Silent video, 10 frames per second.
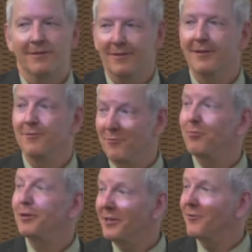Yeah,
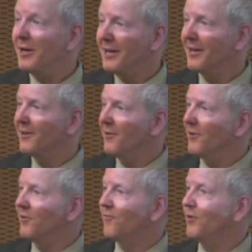pretty great. And you,
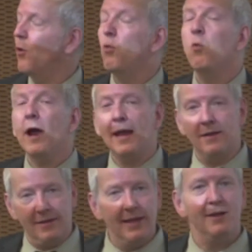you feel
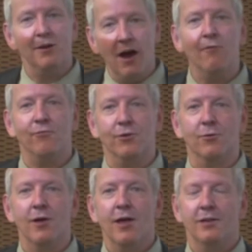weight taken off you.
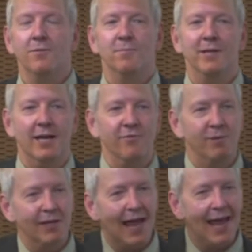you. You've
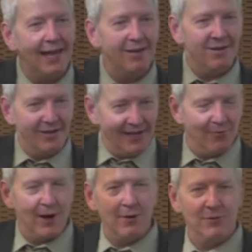been hanging
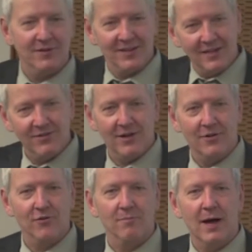around with this
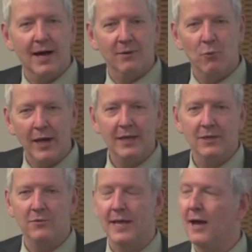inside your mind, weighing
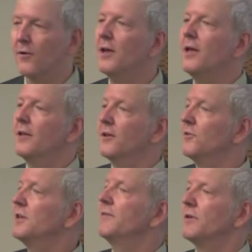you down, till you
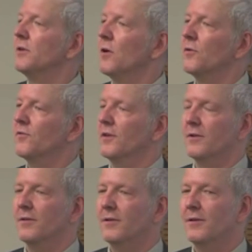didn't even notice it.
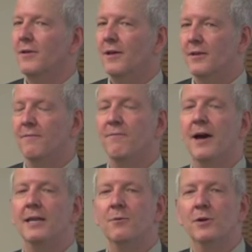And then
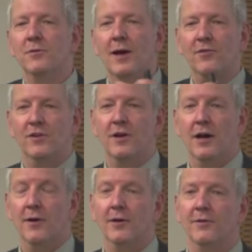finally, when you actually got
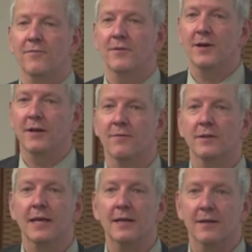her out, you feel kind of
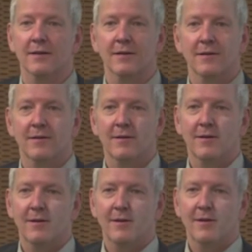elated.
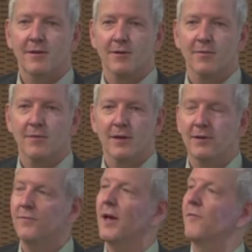You know? And
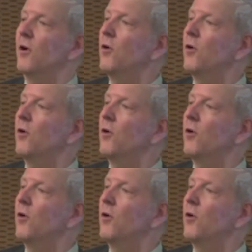if you have a